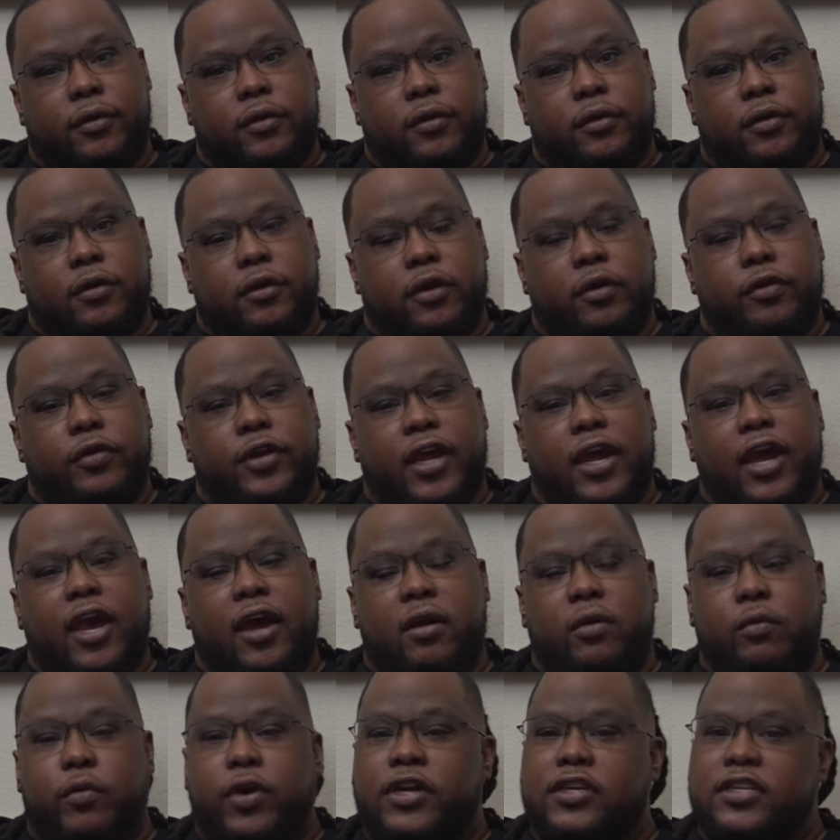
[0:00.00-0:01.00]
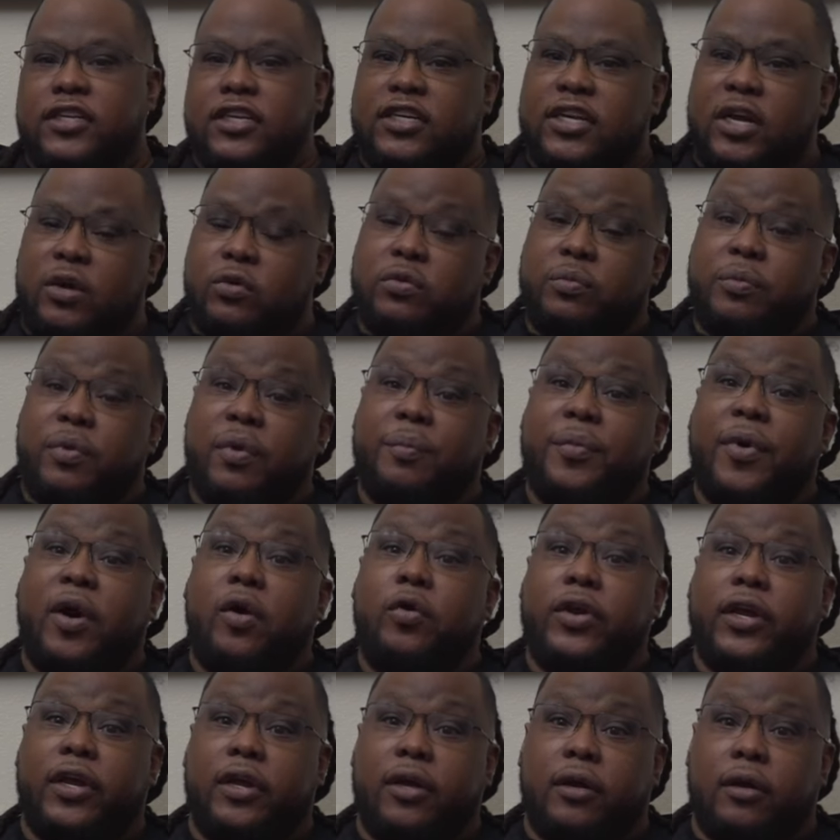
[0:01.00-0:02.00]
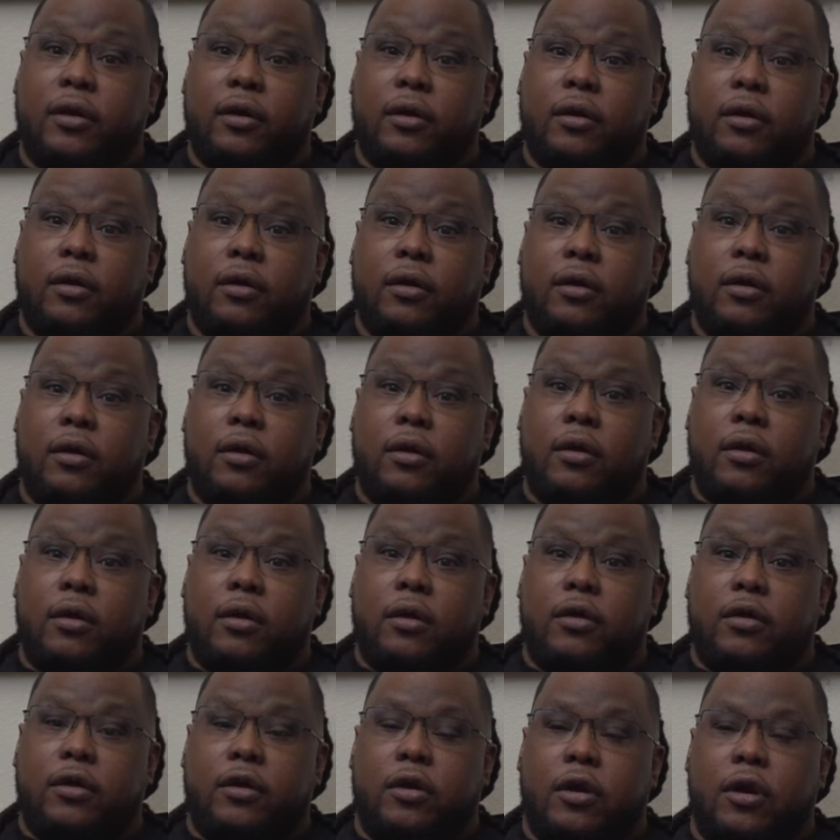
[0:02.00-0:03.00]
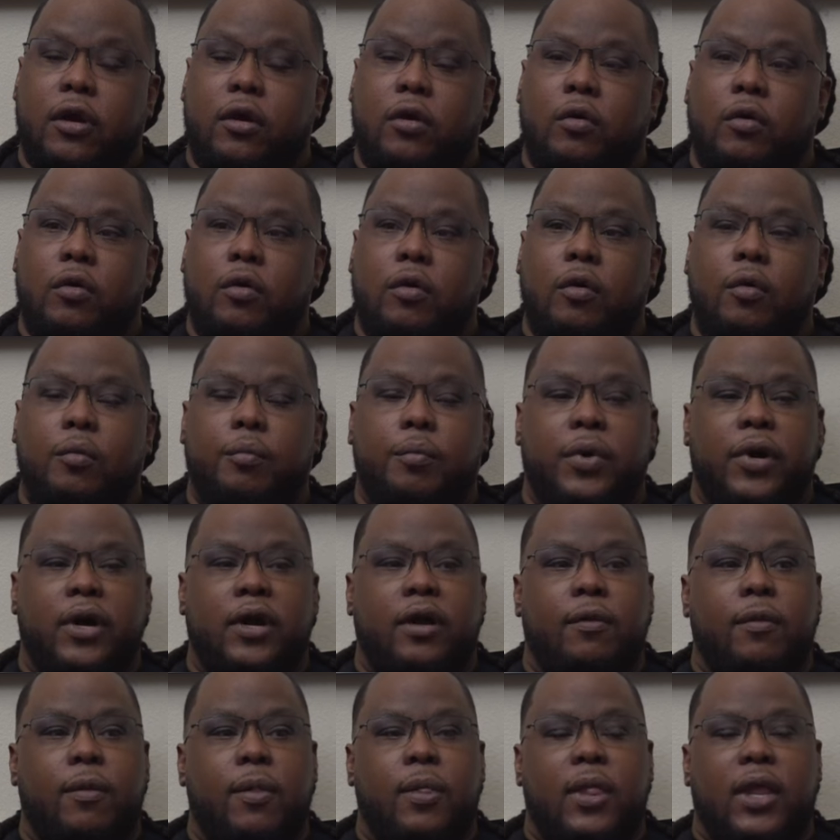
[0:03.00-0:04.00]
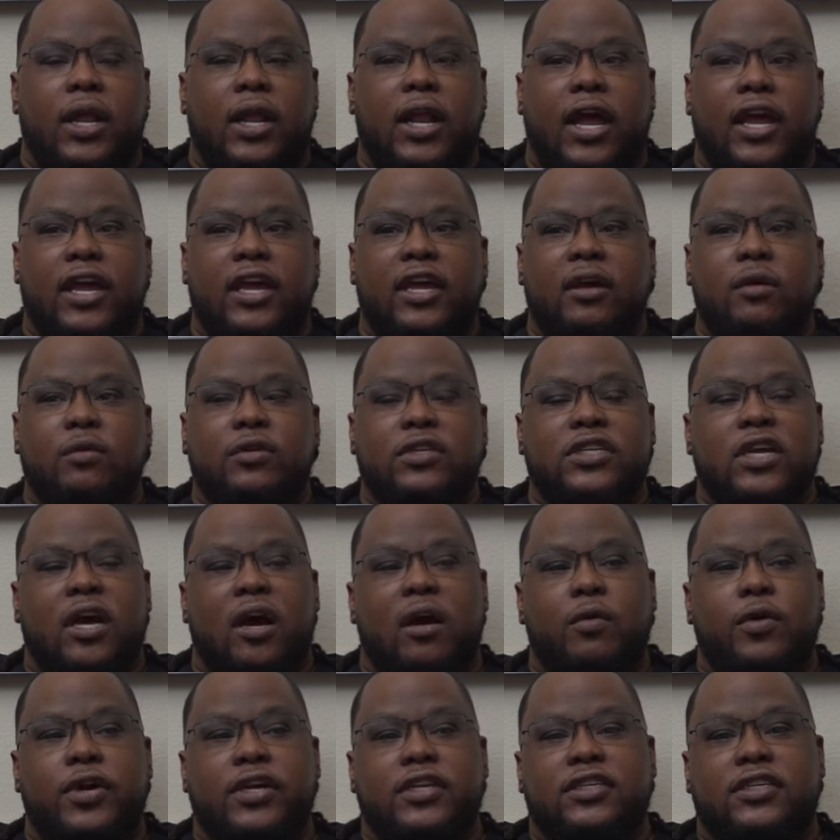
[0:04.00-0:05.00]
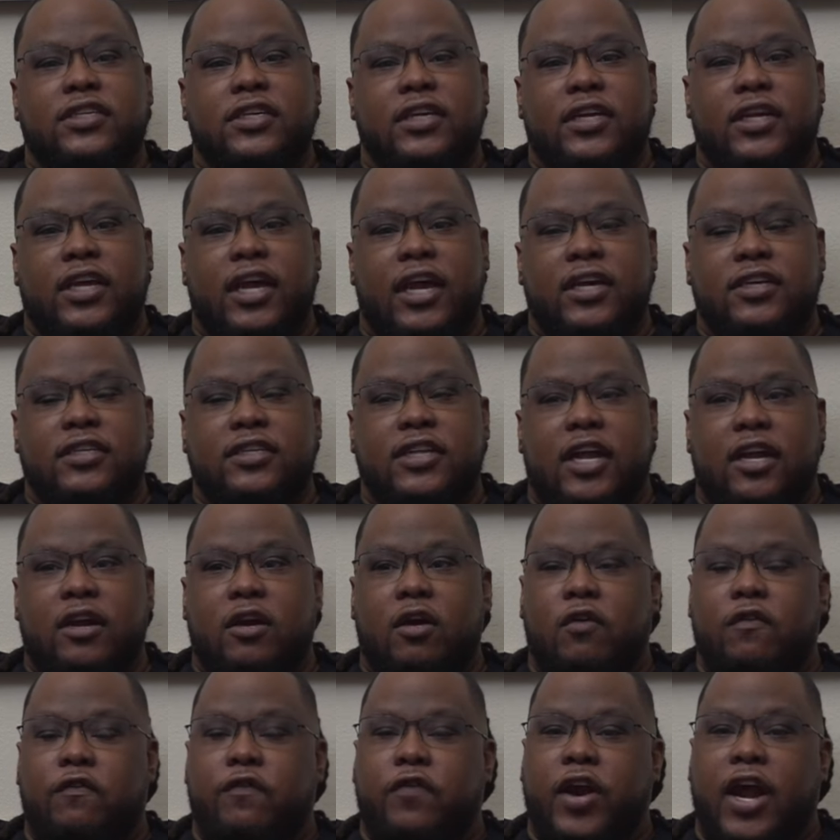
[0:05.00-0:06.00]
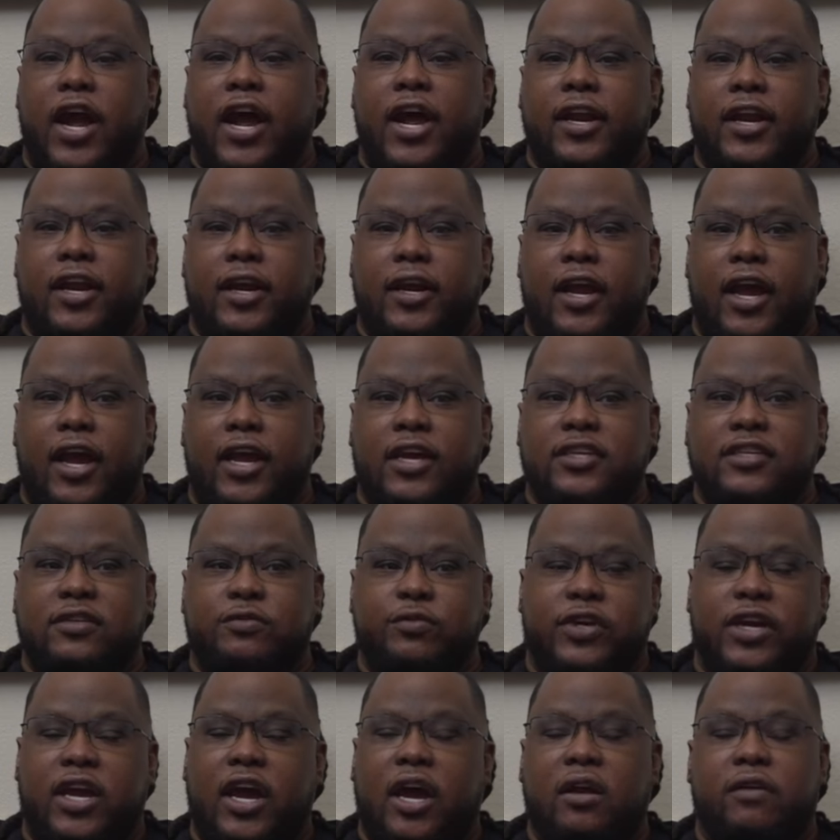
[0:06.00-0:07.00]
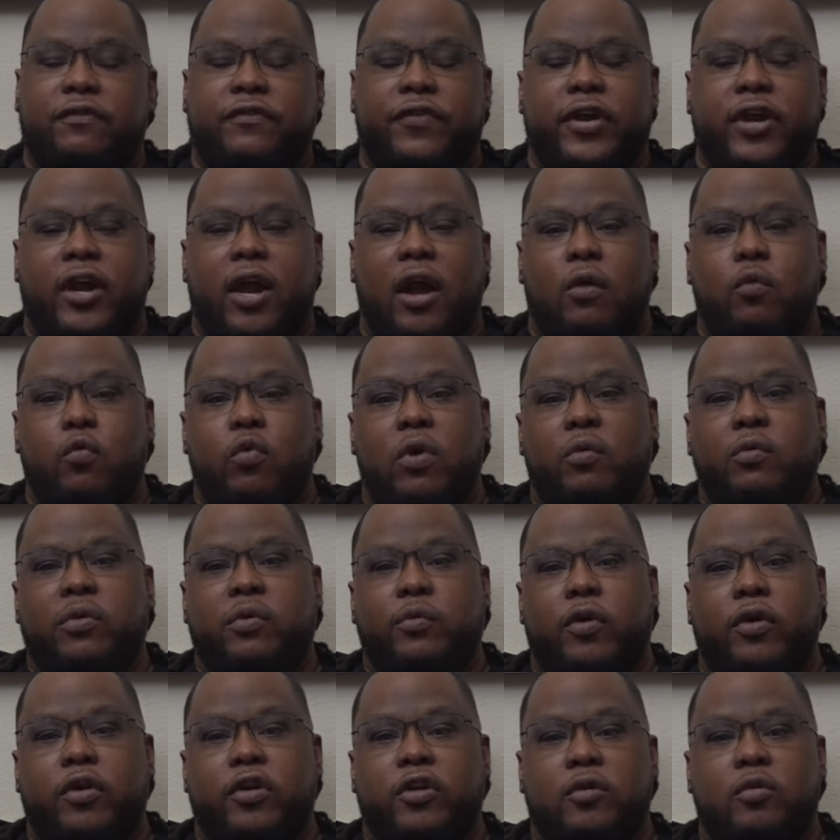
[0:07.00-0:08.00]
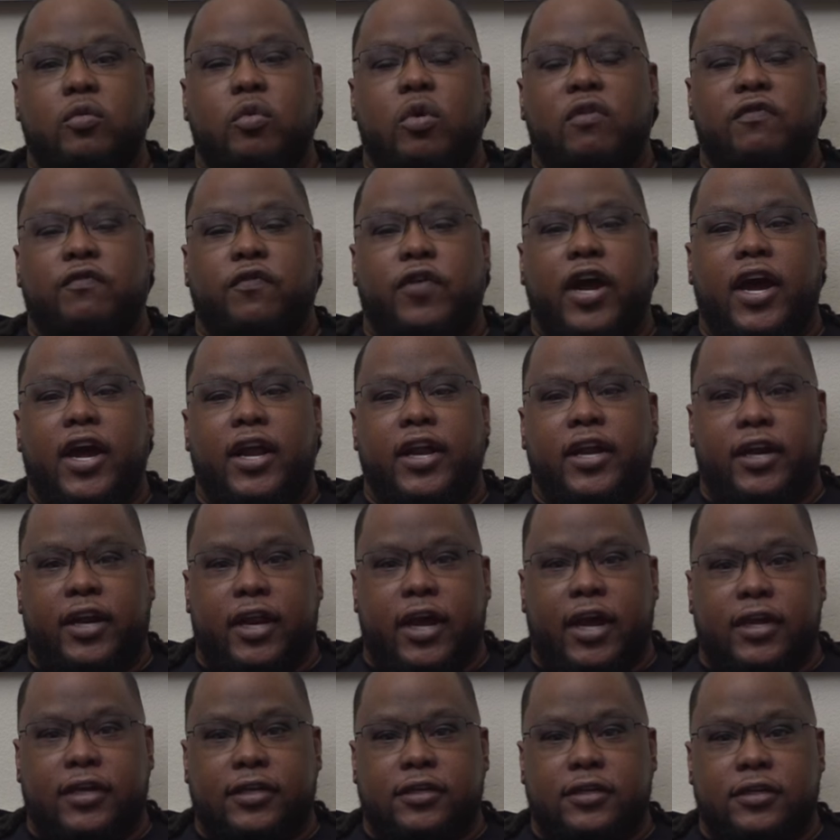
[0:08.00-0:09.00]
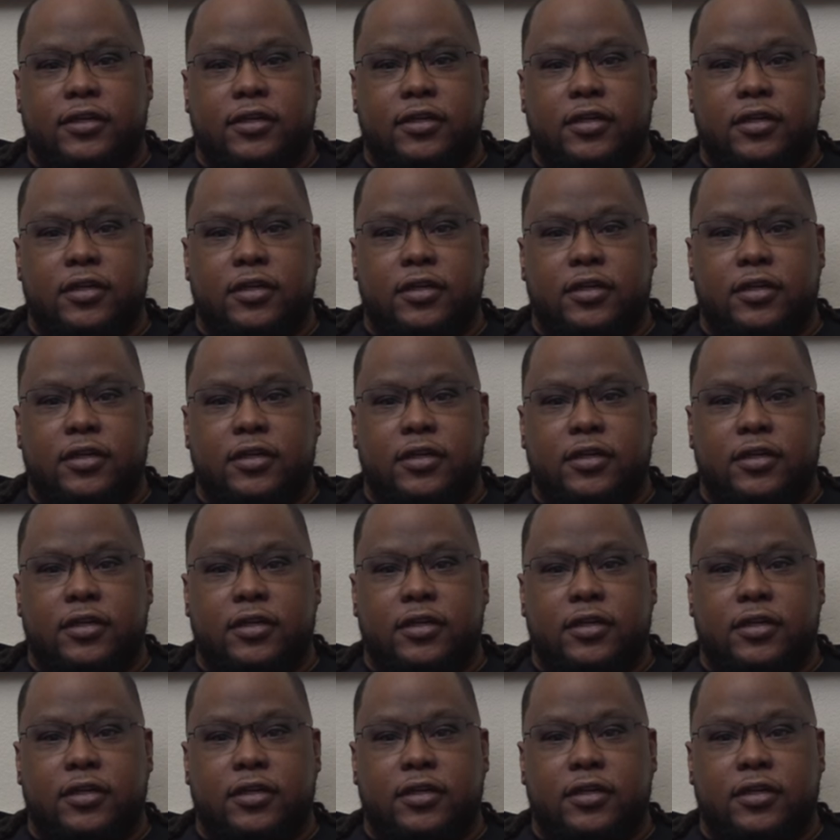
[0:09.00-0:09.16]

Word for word: You know, they had a race that they was promoting. Mm-hmm. You know, but like it was always the case. Like on Friday nights, we kind of figure out what we want to do on Friday nights.